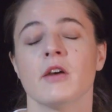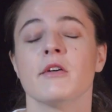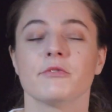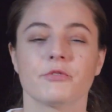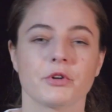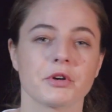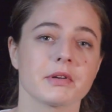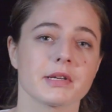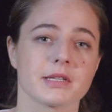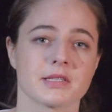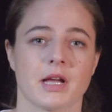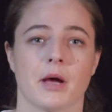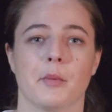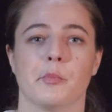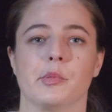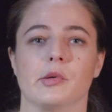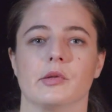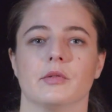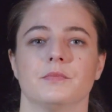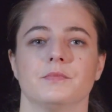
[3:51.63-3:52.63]
For
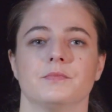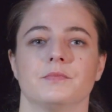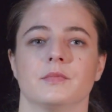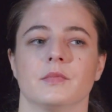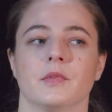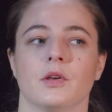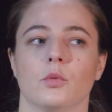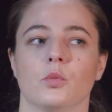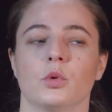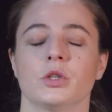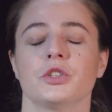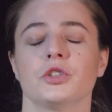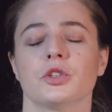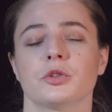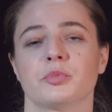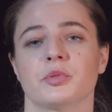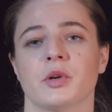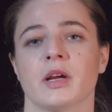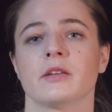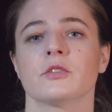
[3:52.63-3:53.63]
example, what your
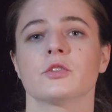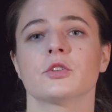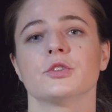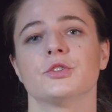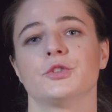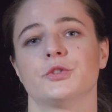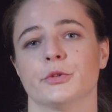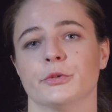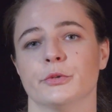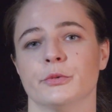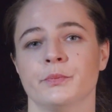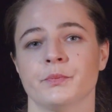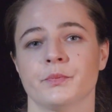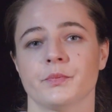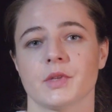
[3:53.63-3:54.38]
brand could do